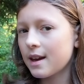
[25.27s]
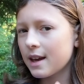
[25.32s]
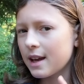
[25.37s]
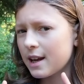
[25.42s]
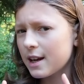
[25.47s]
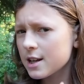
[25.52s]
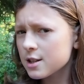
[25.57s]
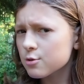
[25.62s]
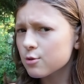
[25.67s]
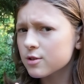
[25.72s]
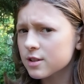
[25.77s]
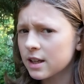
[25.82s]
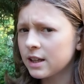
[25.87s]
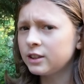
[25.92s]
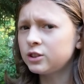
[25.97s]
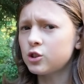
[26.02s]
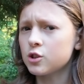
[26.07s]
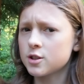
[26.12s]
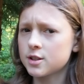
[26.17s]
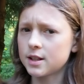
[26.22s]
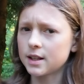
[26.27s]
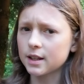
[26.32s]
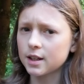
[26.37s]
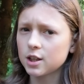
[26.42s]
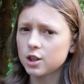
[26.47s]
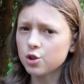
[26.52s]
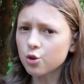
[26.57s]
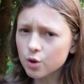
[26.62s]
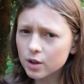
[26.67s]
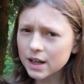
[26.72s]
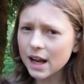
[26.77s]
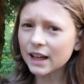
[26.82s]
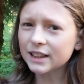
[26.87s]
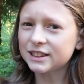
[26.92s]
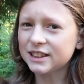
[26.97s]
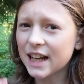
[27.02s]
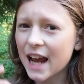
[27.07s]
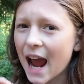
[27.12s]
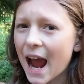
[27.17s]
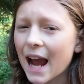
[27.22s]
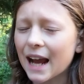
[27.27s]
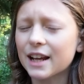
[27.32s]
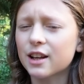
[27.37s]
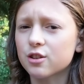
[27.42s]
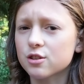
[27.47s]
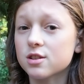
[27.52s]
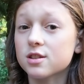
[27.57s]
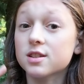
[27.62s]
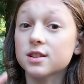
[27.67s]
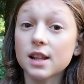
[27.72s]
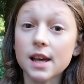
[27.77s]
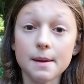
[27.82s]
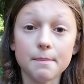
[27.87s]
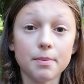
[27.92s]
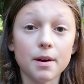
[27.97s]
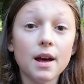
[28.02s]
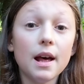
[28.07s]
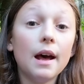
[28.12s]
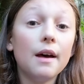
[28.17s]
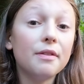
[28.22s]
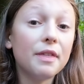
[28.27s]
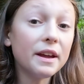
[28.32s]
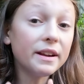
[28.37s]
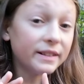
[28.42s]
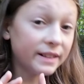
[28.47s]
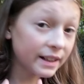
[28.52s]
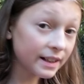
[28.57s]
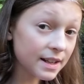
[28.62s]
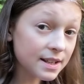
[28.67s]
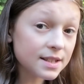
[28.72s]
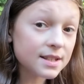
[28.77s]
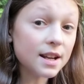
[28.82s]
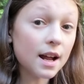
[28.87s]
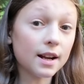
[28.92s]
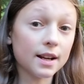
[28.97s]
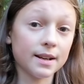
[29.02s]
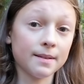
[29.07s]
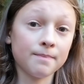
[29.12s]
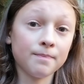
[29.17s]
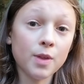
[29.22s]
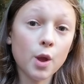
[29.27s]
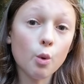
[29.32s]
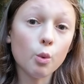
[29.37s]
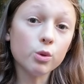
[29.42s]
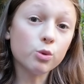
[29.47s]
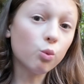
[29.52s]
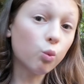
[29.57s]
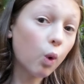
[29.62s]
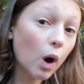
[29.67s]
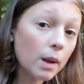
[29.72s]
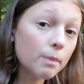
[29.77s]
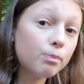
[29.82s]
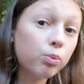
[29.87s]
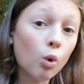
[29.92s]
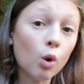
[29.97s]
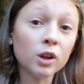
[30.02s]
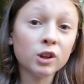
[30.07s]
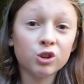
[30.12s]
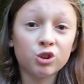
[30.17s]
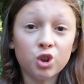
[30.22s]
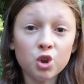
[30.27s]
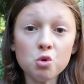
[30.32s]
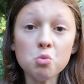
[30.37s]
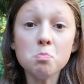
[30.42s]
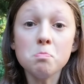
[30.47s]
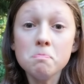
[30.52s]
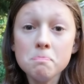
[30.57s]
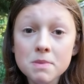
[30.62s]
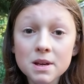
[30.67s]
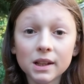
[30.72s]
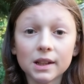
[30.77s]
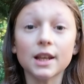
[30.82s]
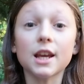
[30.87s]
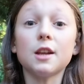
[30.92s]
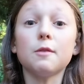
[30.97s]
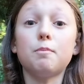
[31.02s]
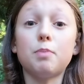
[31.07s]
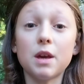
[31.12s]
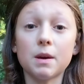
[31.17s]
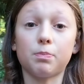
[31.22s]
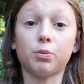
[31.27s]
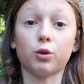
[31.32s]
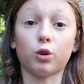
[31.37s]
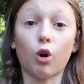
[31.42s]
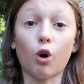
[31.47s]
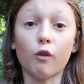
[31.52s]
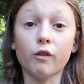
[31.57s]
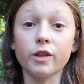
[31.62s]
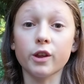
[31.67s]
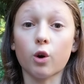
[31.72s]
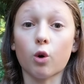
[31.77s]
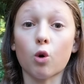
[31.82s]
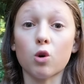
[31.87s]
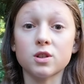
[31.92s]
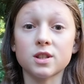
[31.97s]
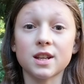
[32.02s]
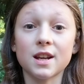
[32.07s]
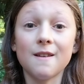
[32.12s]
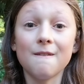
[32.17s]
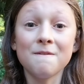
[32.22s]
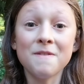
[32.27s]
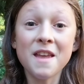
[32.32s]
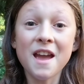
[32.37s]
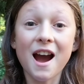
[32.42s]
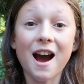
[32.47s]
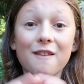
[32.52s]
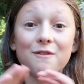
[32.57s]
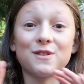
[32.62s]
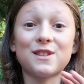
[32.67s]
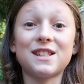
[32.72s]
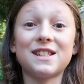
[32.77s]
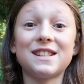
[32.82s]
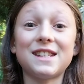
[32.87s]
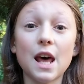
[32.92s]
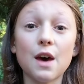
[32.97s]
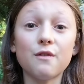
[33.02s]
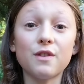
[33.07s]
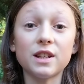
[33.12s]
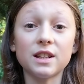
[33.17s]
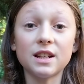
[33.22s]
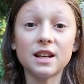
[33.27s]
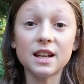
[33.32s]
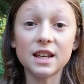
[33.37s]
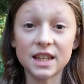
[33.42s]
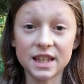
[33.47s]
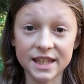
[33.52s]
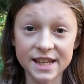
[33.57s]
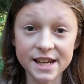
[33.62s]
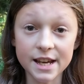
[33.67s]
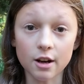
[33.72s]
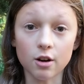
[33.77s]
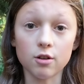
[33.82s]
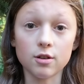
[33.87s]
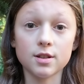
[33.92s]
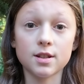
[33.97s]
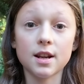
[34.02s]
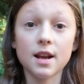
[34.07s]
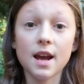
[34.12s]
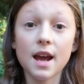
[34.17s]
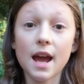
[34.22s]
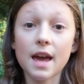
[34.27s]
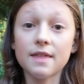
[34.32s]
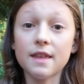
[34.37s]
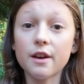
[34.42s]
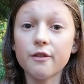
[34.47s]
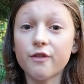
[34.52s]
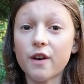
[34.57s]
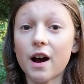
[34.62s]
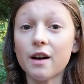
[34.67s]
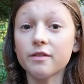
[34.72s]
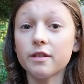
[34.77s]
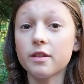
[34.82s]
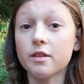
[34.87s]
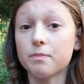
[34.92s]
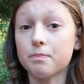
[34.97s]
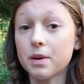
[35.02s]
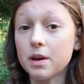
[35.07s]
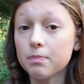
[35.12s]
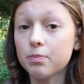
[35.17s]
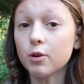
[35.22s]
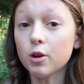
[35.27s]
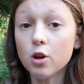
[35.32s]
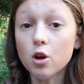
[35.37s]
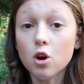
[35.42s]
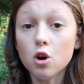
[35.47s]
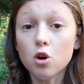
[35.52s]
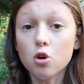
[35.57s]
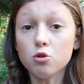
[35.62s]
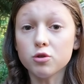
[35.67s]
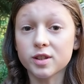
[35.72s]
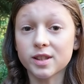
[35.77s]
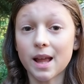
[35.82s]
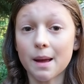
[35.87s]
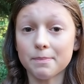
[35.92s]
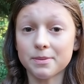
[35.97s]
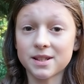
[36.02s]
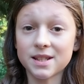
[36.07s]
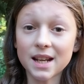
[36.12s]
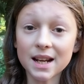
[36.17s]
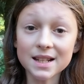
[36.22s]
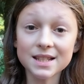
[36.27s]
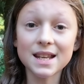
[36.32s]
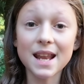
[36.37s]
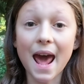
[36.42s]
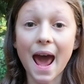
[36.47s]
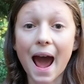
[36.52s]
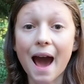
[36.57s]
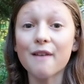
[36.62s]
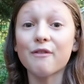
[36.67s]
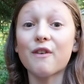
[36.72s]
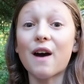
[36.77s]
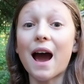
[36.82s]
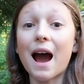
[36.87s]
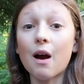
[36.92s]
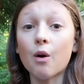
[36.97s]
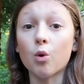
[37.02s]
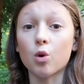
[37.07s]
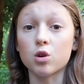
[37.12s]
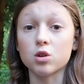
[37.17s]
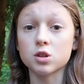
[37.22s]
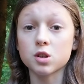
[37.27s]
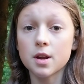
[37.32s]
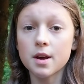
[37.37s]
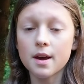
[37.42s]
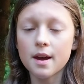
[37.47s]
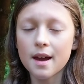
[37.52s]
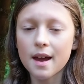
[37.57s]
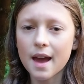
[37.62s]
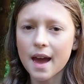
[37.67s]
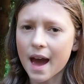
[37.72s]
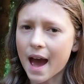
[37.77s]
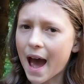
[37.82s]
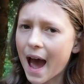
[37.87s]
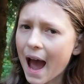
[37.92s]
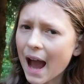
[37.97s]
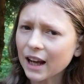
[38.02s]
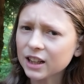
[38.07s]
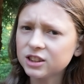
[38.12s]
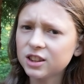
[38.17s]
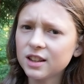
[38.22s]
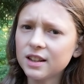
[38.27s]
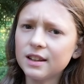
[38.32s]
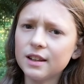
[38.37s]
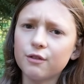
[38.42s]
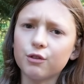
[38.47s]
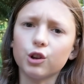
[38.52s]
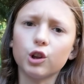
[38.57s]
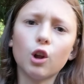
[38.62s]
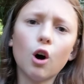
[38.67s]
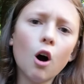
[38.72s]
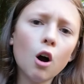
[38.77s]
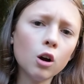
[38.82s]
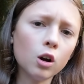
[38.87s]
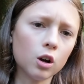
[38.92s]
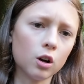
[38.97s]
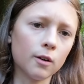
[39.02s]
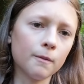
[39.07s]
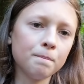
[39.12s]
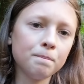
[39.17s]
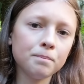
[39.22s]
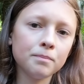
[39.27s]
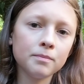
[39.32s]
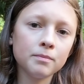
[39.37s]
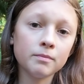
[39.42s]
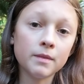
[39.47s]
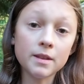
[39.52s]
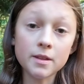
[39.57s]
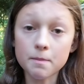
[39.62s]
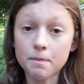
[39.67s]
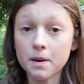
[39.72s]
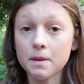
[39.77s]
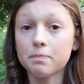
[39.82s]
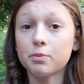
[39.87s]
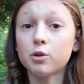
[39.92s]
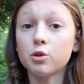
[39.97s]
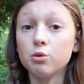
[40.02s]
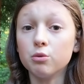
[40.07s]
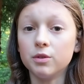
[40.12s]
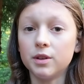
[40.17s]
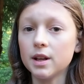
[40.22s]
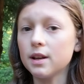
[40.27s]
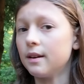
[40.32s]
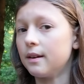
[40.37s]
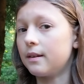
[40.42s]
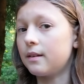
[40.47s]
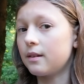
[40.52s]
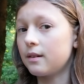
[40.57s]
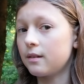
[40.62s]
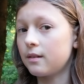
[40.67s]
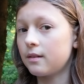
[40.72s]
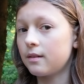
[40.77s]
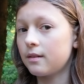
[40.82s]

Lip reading: Here's what's interesting. You can actually hack your sleep. They did a study with 1.2 million people over the course of 7 years. And they found that the people who slept 6.5 hours actually lived longer than the people who didn't.